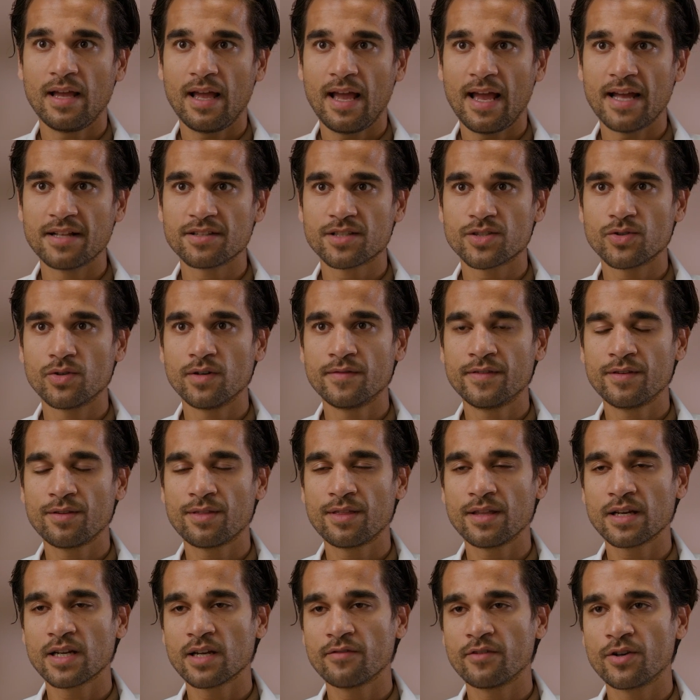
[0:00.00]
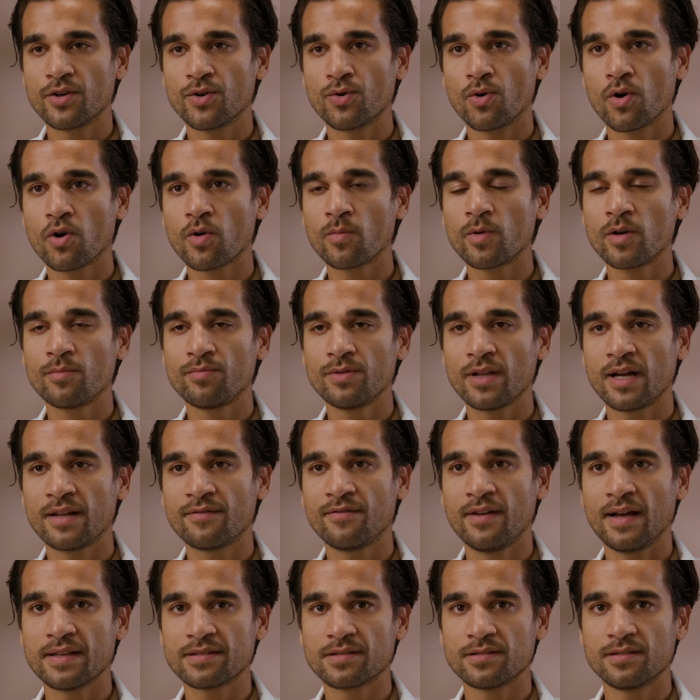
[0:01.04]
And so if you think of a normal blood
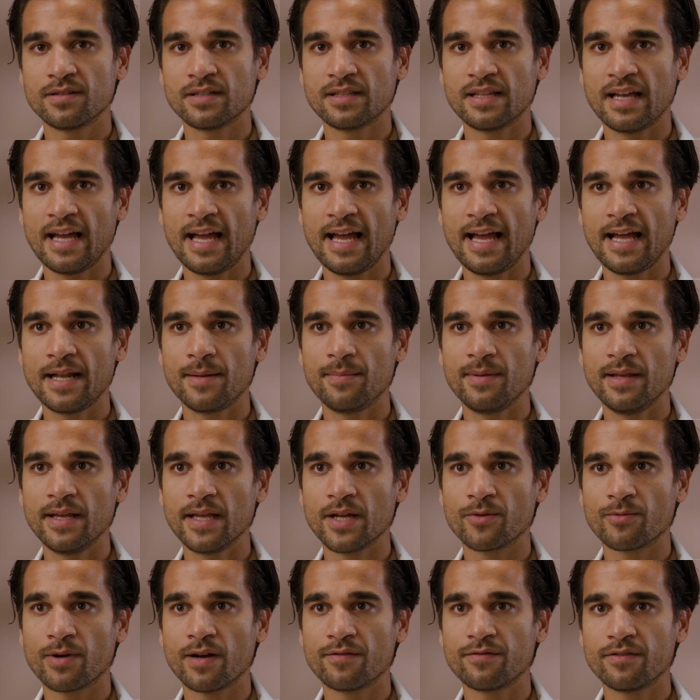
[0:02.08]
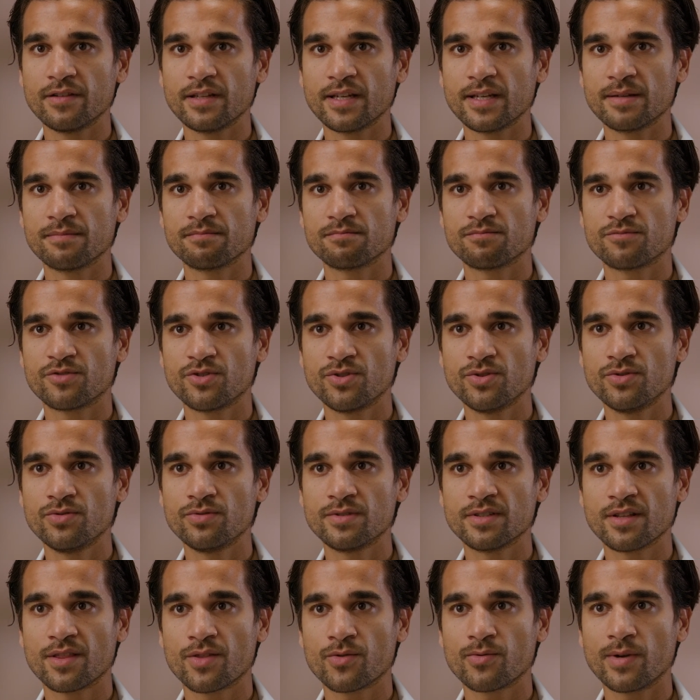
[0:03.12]
vessel in the head being roughly 2
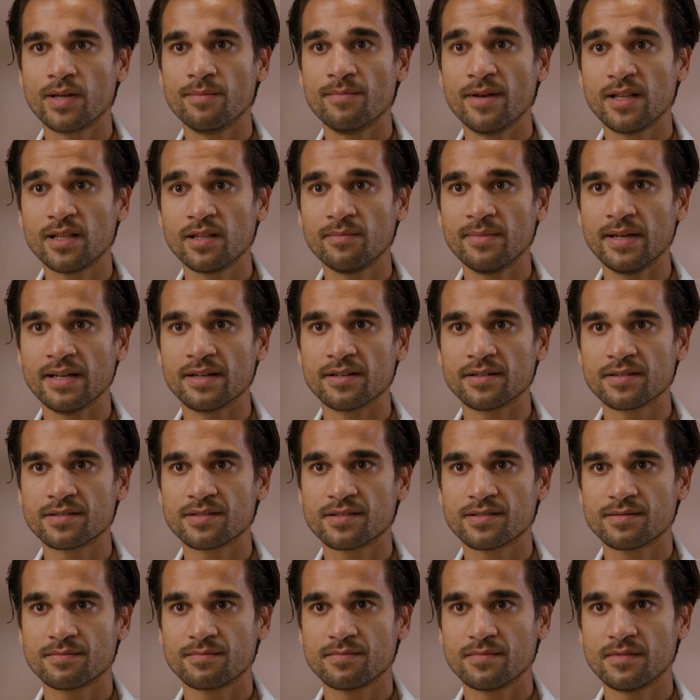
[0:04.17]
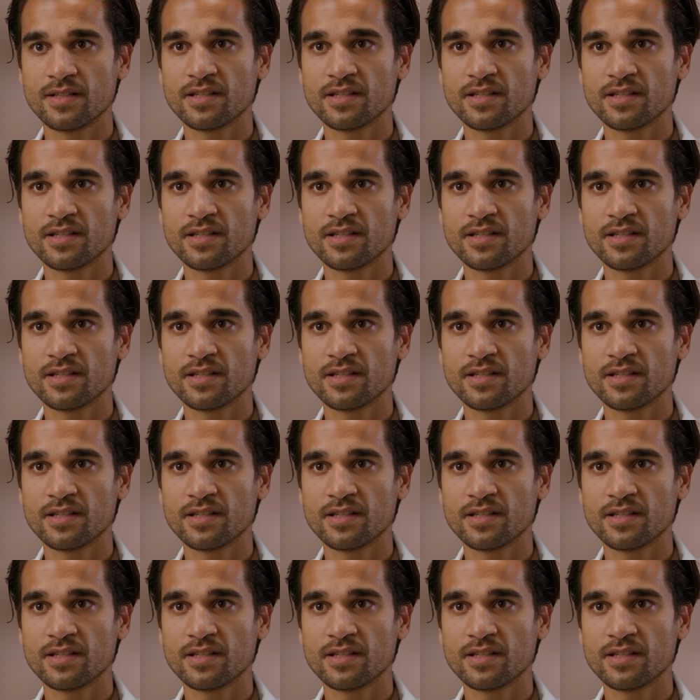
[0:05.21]
to 3 millimeters,